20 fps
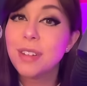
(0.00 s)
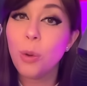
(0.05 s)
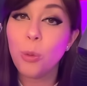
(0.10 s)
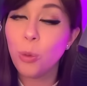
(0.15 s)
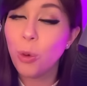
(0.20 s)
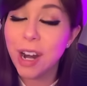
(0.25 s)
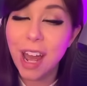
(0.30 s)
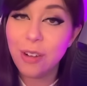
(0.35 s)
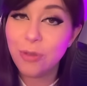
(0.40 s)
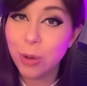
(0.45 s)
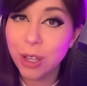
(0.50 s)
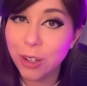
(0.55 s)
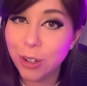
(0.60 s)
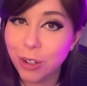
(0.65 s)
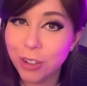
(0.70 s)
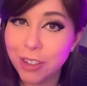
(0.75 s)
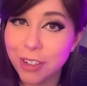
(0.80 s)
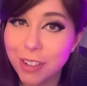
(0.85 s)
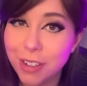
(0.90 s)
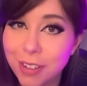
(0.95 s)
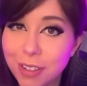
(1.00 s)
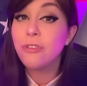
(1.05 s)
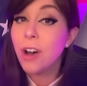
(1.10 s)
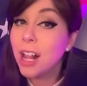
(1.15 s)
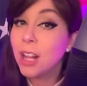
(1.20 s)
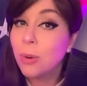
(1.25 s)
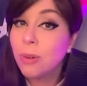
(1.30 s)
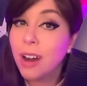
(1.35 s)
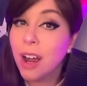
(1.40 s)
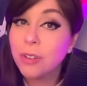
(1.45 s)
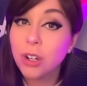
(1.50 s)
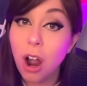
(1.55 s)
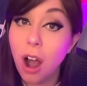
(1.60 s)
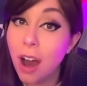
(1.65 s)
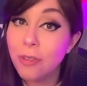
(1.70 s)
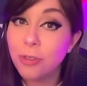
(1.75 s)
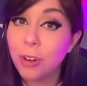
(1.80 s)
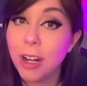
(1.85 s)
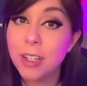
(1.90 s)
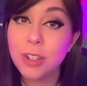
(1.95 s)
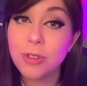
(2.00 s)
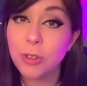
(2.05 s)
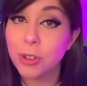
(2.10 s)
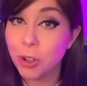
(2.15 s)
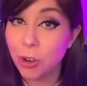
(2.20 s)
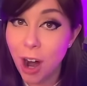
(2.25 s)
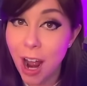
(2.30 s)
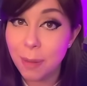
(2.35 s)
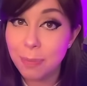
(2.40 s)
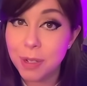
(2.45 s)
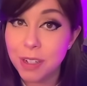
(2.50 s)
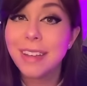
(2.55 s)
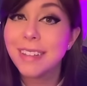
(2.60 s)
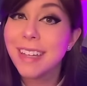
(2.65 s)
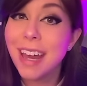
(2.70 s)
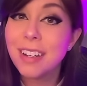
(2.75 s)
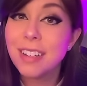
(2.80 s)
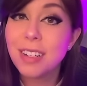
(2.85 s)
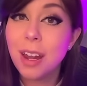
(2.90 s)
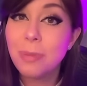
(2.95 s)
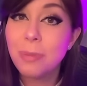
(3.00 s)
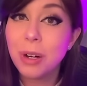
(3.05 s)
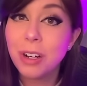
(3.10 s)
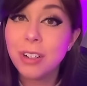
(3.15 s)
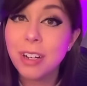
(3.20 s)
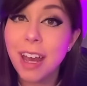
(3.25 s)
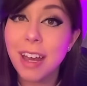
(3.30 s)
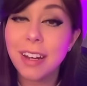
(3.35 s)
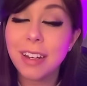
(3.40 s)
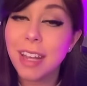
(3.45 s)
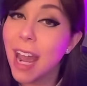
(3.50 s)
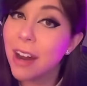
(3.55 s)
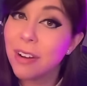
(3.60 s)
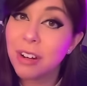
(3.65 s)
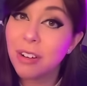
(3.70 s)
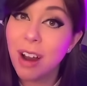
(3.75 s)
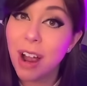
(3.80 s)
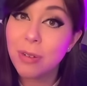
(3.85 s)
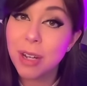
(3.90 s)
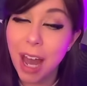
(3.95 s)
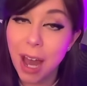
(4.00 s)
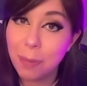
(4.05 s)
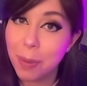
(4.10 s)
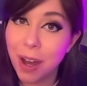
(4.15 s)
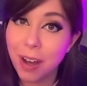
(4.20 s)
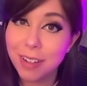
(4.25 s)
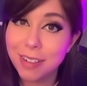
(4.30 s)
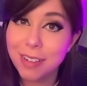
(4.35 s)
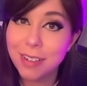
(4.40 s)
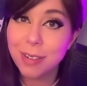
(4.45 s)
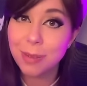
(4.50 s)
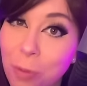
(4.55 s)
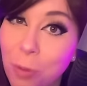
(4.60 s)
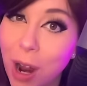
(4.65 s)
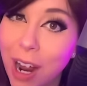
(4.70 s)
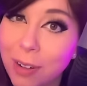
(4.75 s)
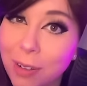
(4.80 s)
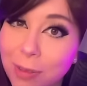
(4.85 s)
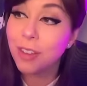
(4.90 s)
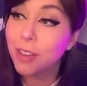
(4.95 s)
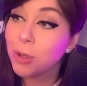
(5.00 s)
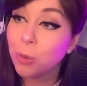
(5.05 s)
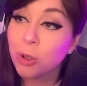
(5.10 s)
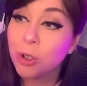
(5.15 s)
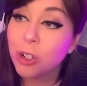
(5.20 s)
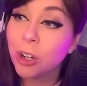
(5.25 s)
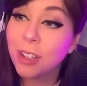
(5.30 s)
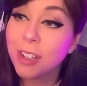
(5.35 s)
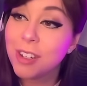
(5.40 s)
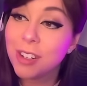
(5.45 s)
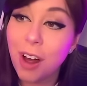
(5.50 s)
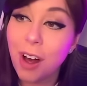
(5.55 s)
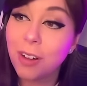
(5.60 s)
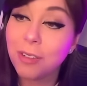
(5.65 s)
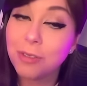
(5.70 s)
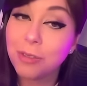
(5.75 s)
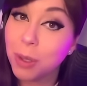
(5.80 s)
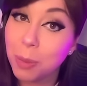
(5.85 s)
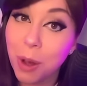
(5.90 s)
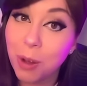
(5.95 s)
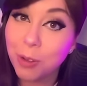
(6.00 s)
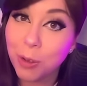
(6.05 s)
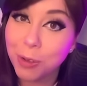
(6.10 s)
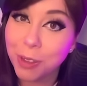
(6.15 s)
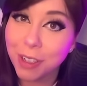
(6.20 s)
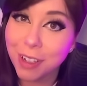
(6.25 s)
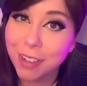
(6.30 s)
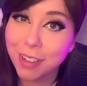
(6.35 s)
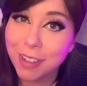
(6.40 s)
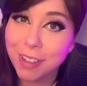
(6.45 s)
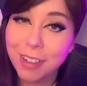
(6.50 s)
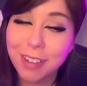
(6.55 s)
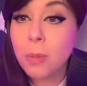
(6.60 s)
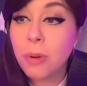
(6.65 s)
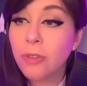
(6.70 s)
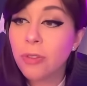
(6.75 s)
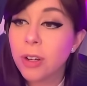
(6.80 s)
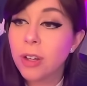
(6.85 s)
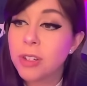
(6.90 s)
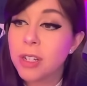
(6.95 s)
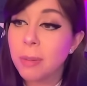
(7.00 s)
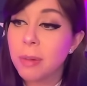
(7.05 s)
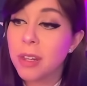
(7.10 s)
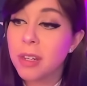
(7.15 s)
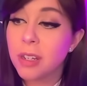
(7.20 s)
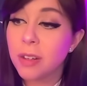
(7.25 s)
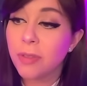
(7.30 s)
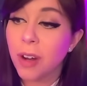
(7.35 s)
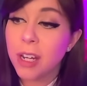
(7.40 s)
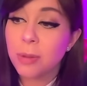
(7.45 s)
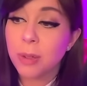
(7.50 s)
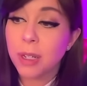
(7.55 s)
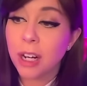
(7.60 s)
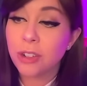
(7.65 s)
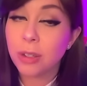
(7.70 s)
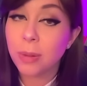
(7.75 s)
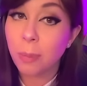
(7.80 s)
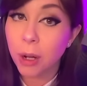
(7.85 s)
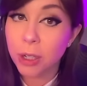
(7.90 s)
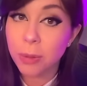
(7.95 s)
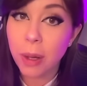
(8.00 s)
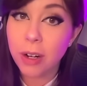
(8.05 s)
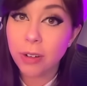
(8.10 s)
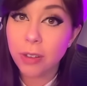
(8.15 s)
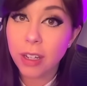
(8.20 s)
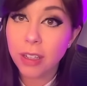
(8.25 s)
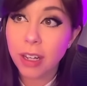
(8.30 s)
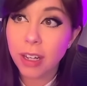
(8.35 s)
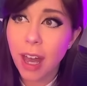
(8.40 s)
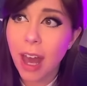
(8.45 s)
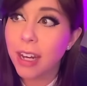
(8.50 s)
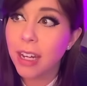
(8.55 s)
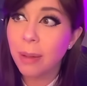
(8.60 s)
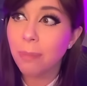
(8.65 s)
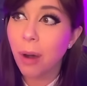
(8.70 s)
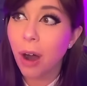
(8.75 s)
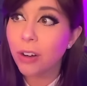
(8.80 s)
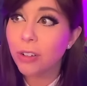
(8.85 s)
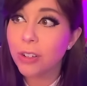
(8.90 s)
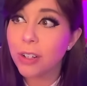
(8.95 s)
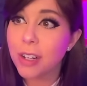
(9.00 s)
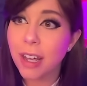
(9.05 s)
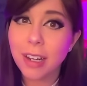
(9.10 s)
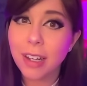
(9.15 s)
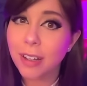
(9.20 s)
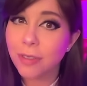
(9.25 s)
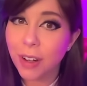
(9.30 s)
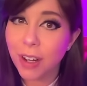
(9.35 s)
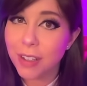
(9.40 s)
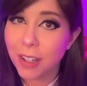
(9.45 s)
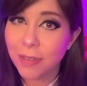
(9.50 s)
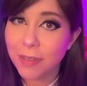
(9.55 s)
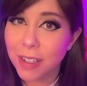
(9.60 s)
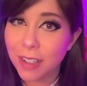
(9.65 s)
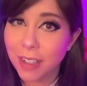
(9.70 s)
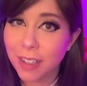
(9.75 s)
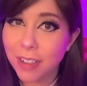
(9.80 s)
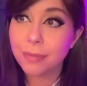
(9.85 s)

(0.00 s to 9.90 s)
what have we learned? Follow around your hot friends for scraps, get a sunburn, and carry around a hatbox. Wow, this will surely solve female loneliness. No, but for real, some of this advice was actually much better than like any modern dating advice I've seen.